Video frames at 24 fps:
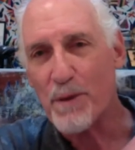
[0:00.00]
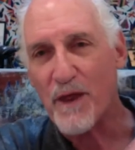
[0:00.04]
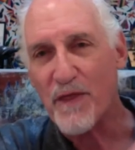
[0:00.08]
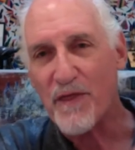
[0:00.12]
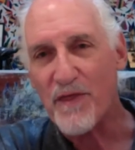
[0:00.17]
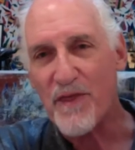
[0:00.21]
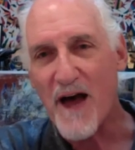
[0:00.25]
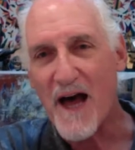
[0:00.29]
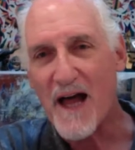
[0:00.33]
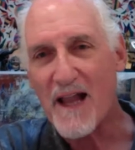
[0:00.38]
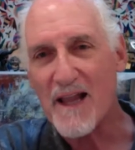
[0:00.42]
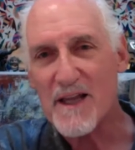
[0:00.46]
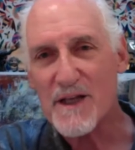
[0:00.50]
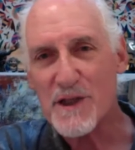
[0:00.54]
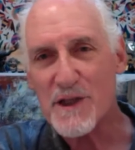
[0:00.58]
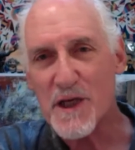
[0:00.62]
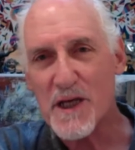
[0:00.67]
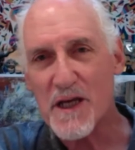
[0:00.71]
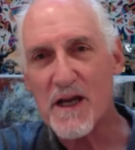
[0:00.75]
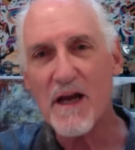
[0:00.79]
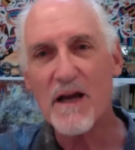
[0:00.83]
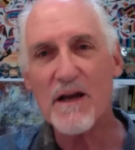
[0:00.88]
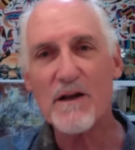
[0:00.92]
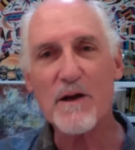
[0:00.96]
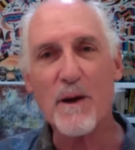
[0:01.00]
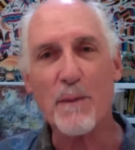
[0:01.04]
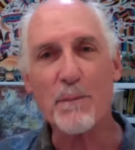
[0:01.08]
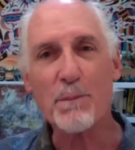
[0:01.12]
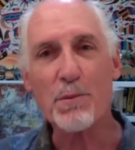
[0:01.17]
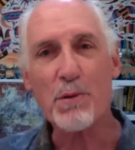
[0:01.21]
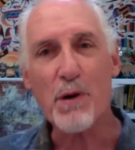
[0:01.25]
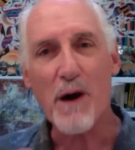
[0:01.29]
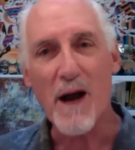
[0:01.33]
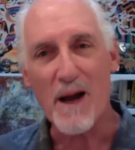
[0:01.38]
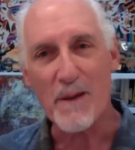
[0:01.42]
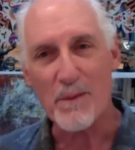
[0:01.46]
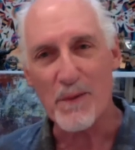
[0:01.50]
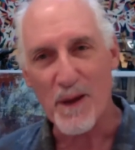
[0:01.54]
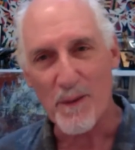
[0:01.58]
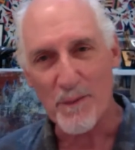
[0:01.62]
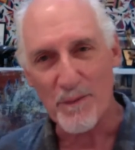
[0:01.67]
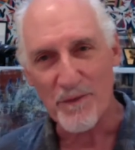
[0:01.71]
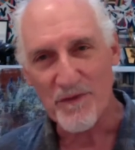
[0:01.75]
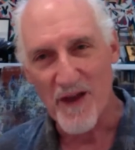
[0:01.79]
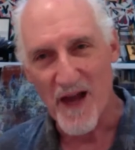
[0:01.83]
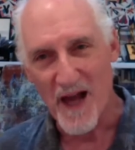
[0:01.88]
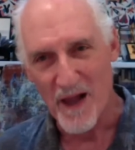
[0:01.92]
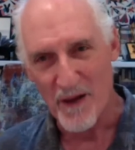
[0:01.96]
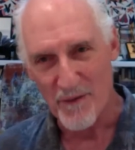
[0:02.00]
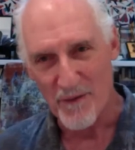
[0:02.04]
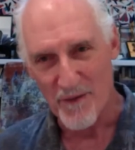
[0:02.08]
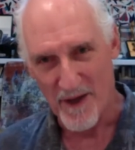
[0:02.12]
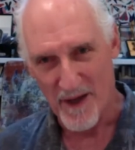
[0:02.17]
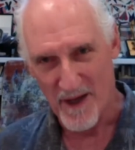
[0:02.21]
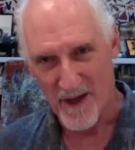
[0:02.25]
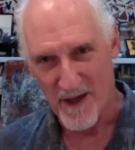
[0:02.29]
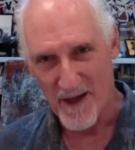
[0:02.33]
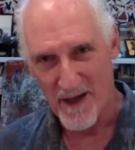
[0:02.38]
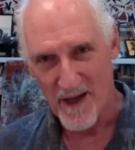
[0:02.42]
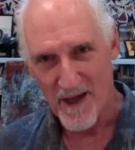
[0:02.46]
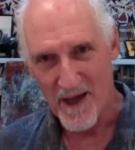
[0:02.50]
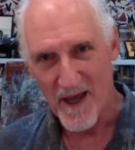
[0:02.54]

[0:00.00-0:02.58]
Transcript: pathology to problem solving.